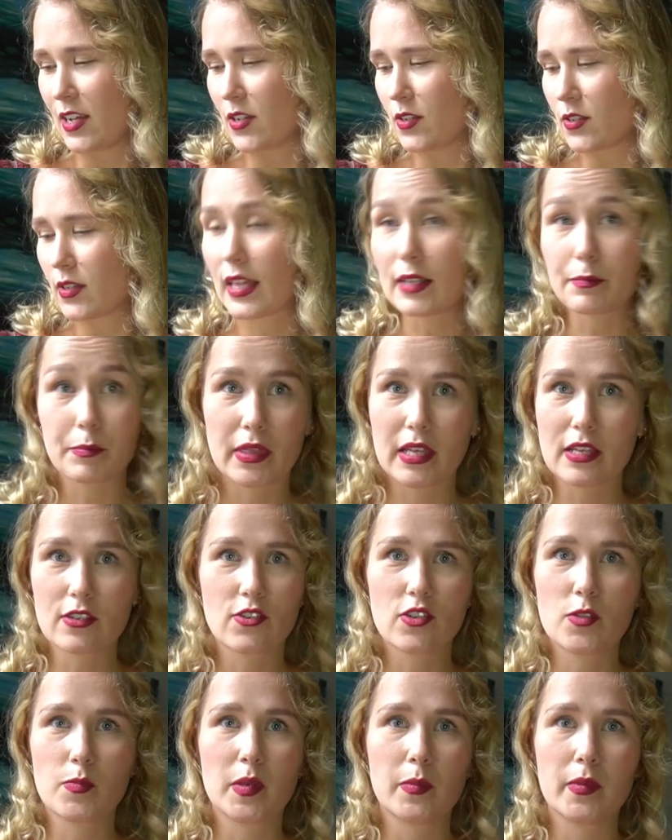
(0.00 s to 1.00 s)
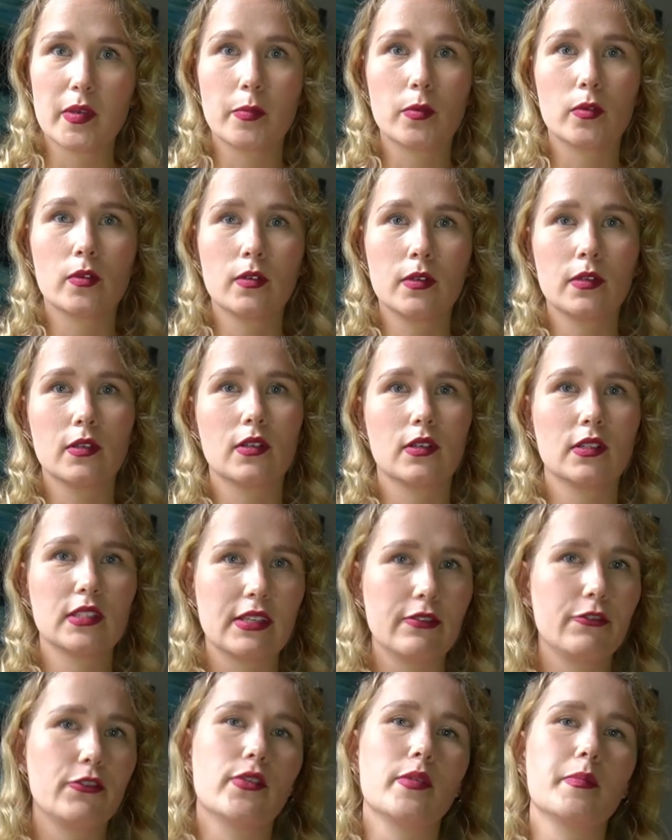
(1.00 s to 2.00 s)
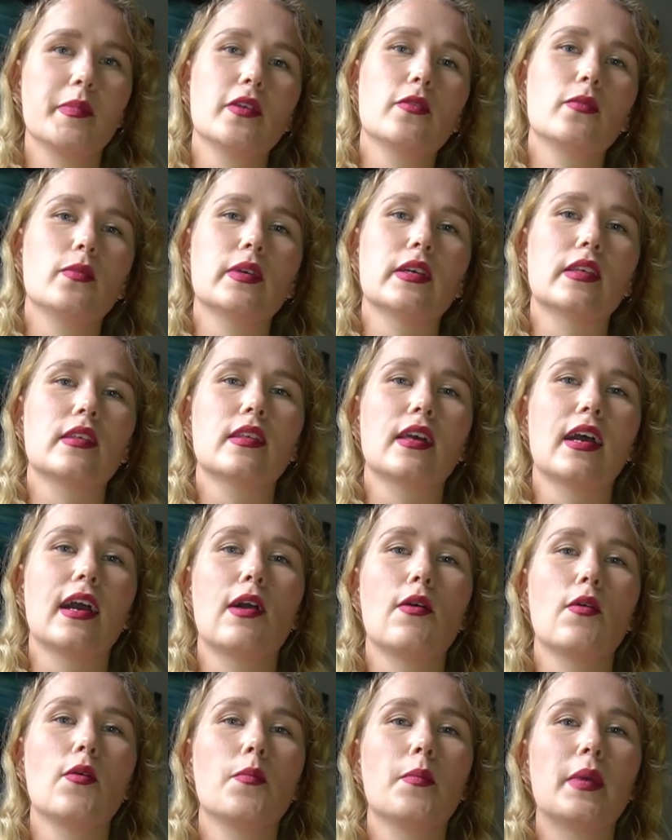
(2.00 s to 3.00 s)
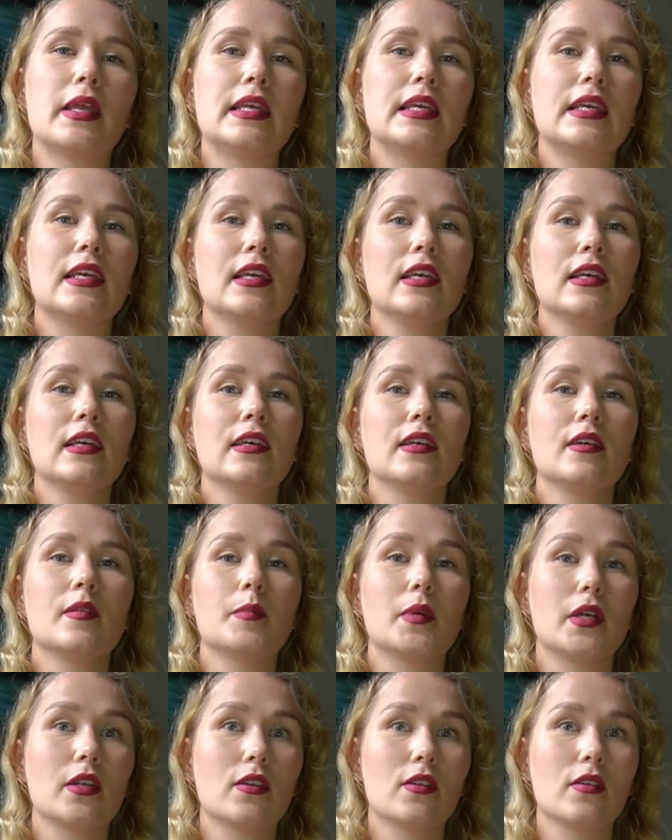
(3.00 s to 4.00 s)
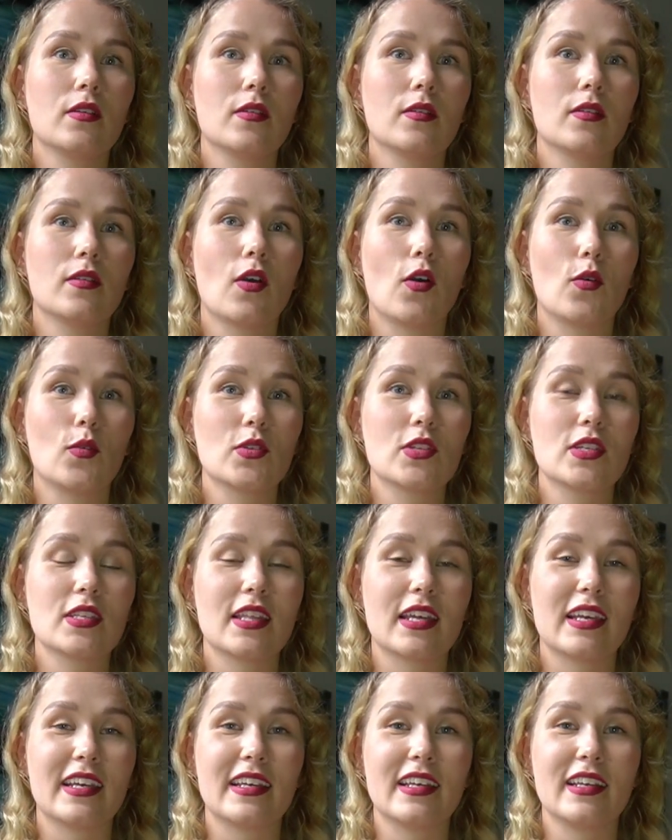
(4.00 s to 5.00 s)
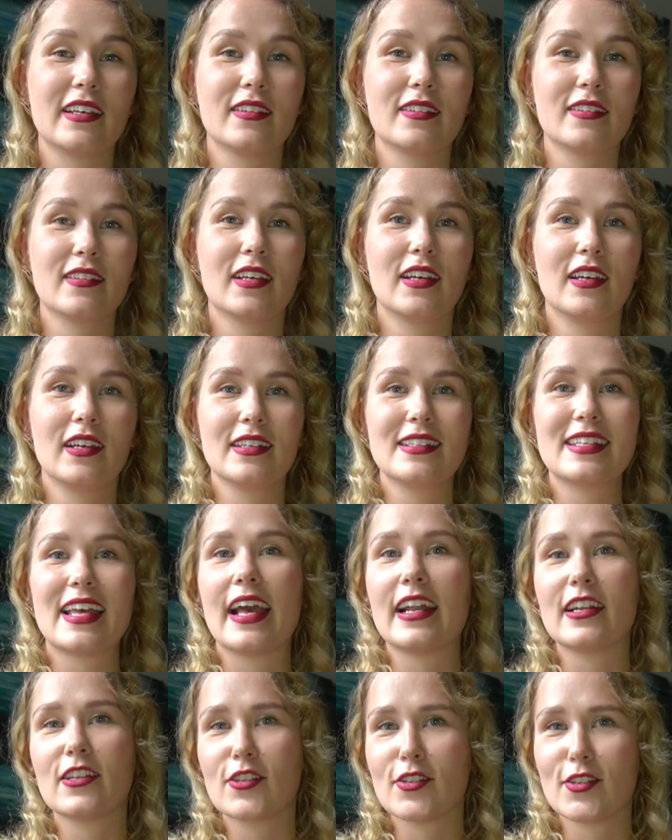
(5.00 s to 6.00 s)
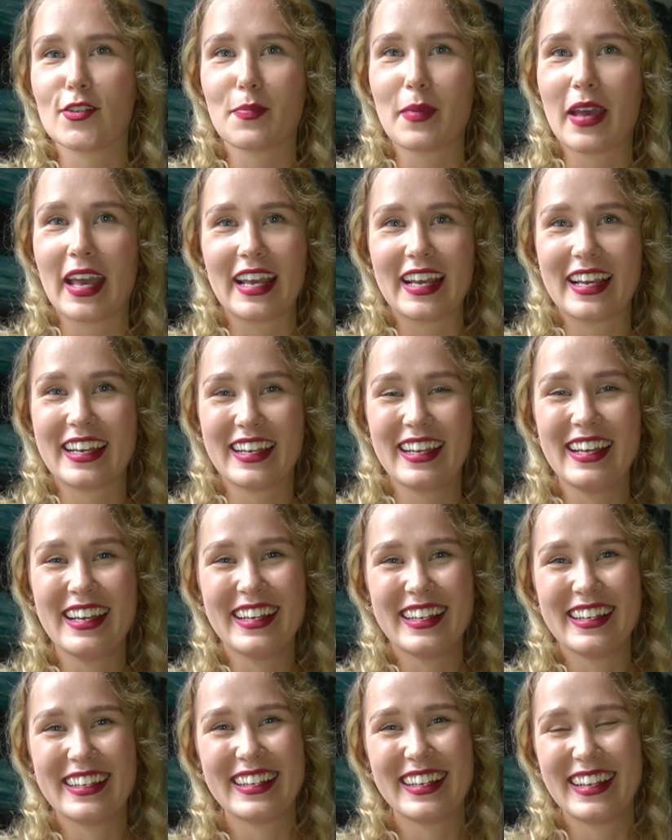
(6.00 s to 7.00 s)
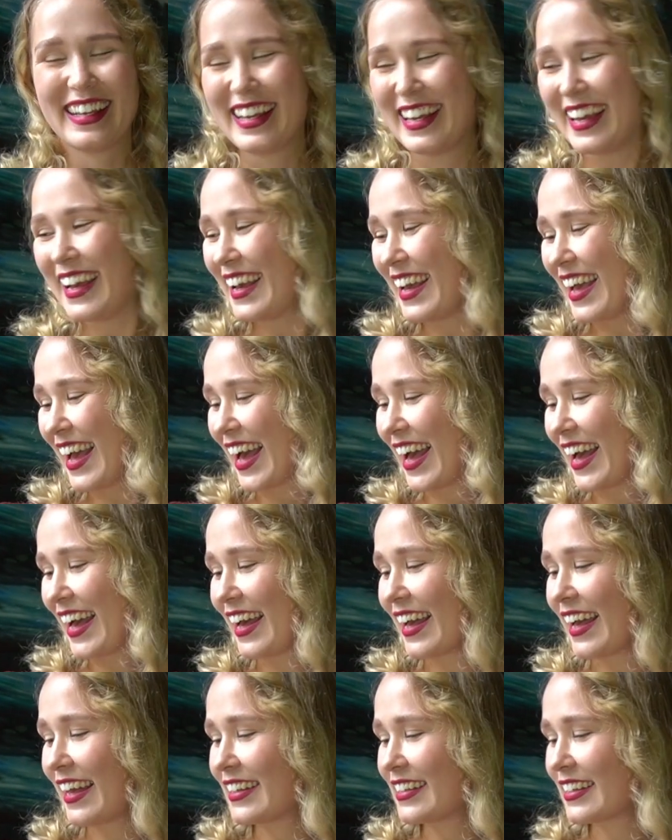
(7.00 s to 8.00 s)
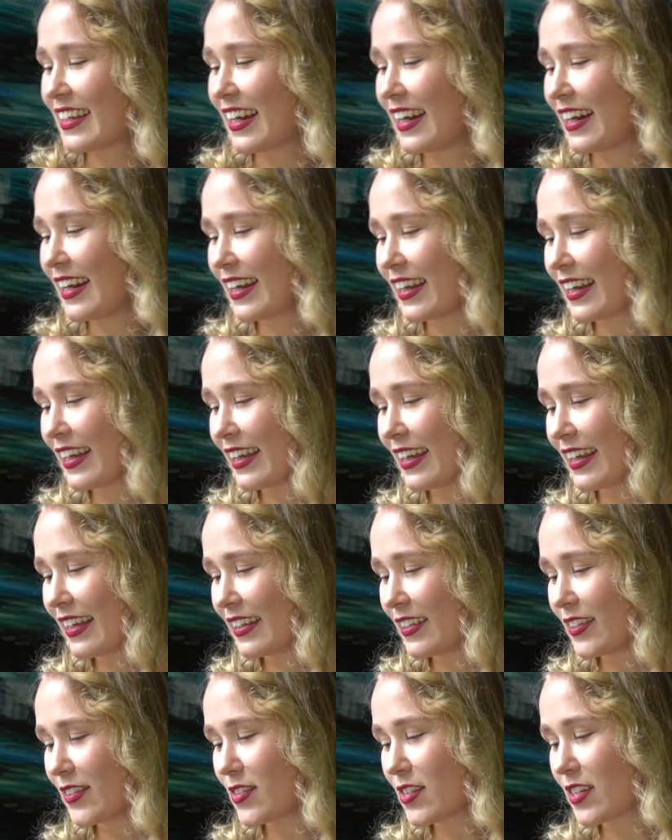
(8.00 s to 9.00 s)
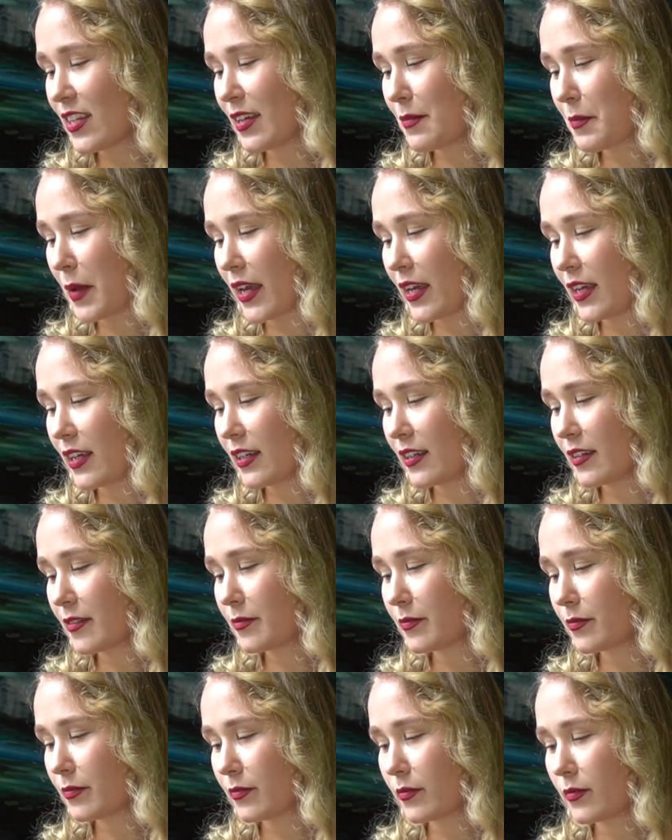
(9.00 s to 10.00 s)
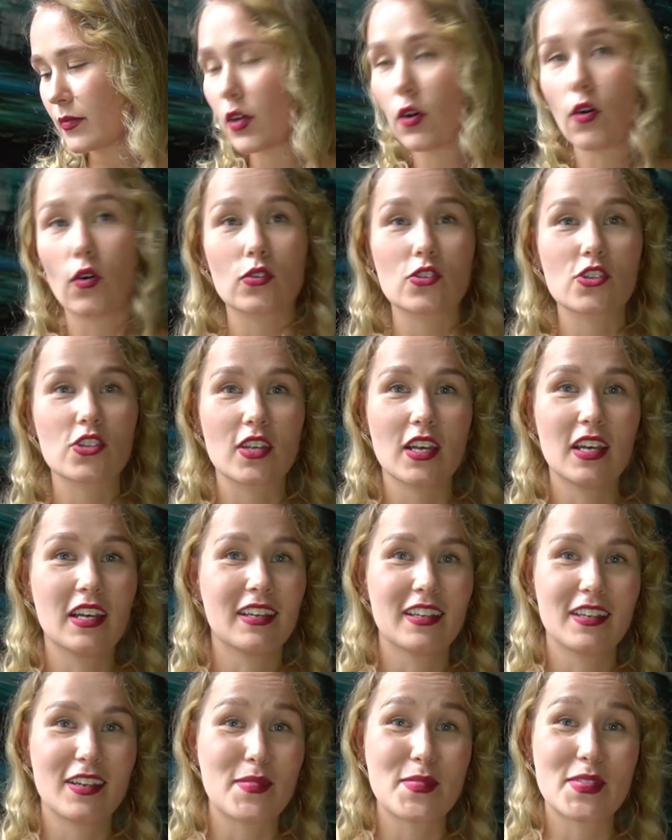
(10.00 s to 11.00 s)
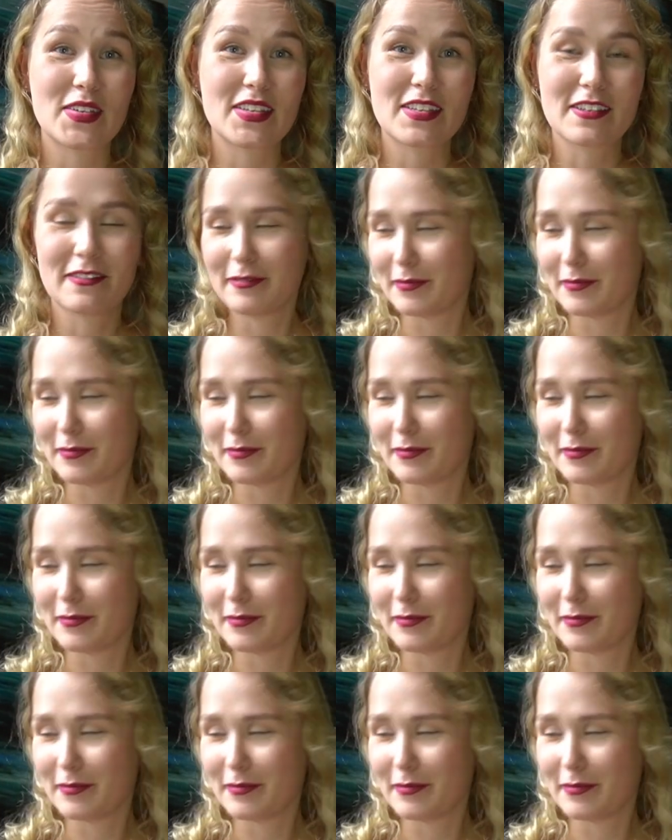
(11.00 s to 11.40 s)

So but that's just me. People differ a bit with how many buttonholes they tend to make. And I usually make odd numbered